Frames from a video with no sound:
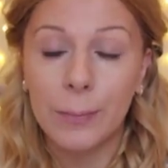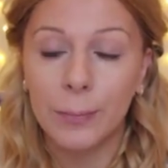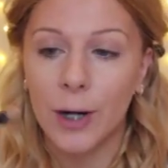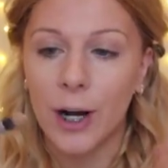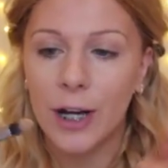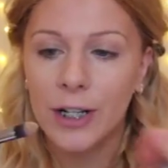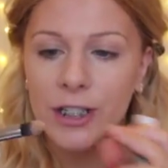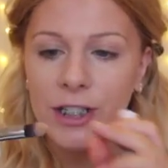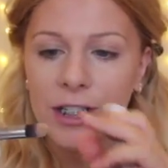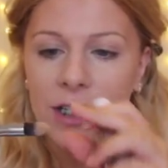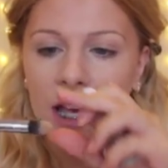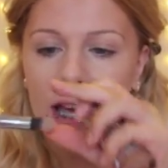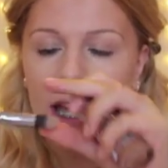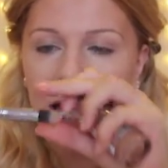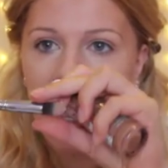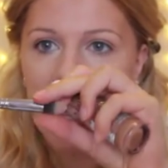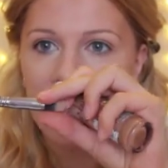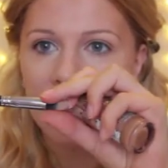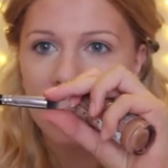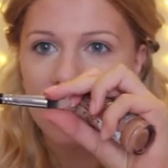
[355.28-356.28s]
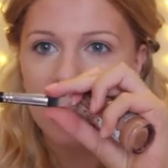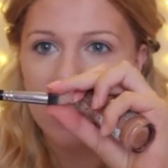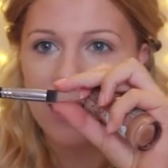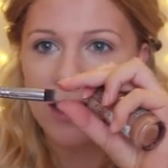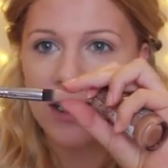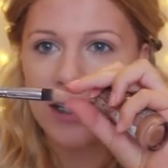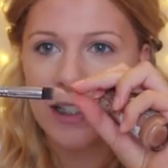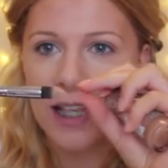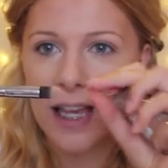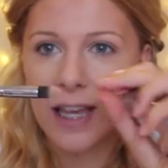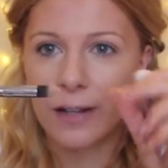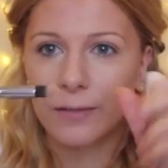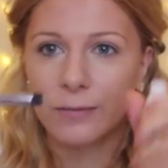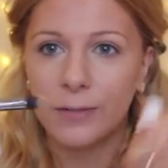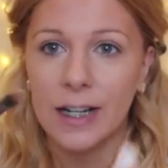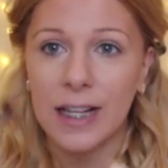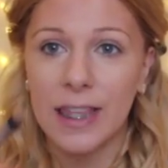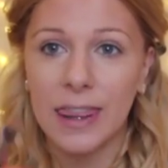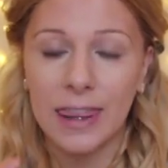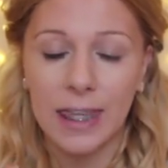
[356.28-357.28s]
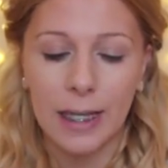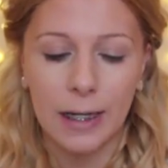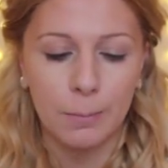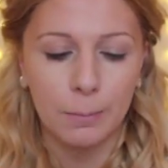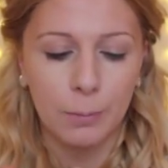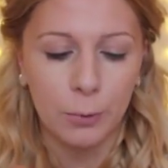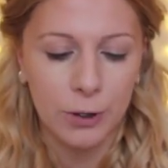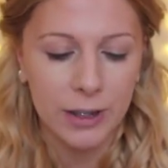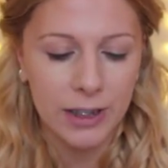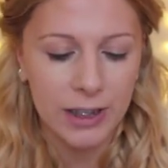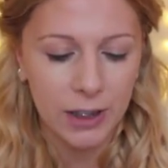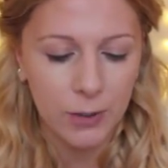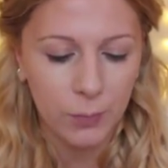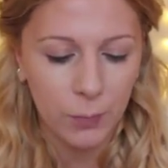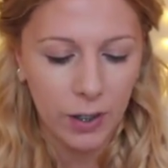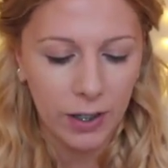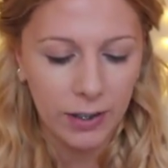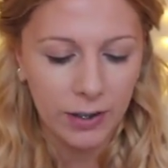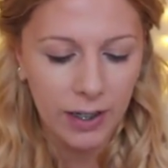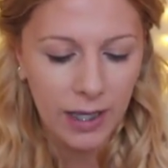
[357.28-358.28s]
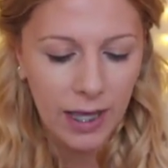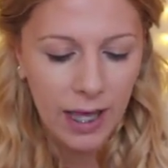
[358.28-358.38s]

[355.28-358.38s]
brush. And this is just like a really thin pointed one,